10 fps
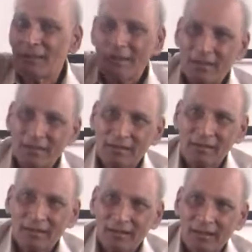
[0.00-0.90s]
because
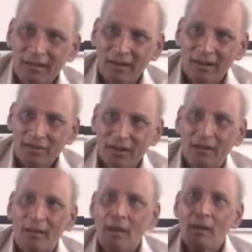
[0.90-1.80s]
this is the
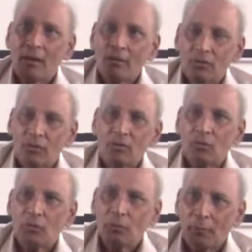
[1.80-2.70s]
direction. you
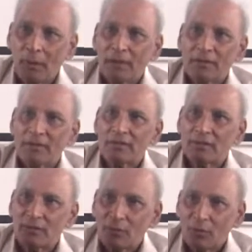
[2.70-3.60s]

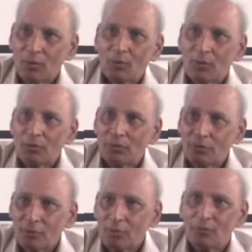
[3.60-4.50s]
must go
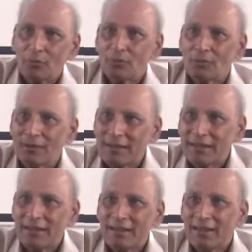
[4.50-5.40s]
to
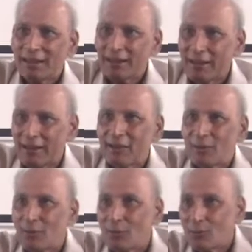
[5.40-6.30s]
the
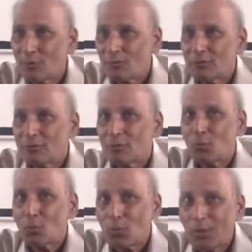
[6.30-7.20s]
heading rules
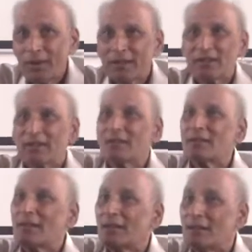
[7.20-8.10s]
which
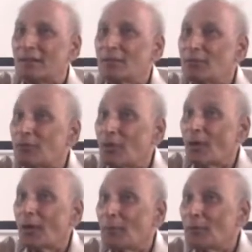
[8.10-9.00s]
is
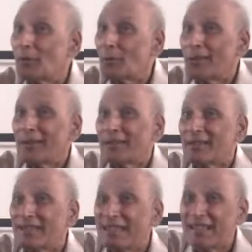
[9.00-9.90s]
formed with
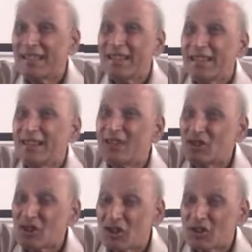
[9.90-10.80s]

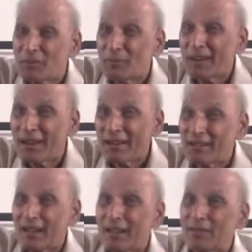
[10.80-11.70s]
the term
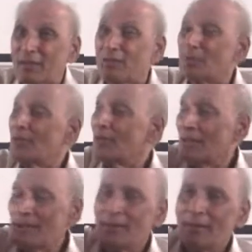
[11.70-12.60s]
like dhatu
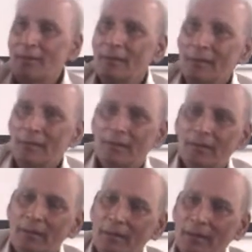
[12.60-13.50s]

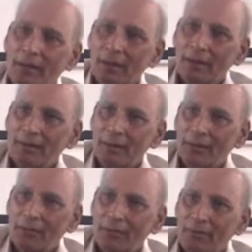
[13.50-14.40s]
in
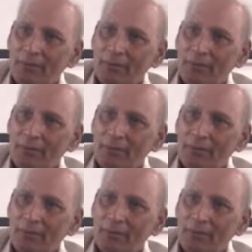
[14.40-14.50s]
itself.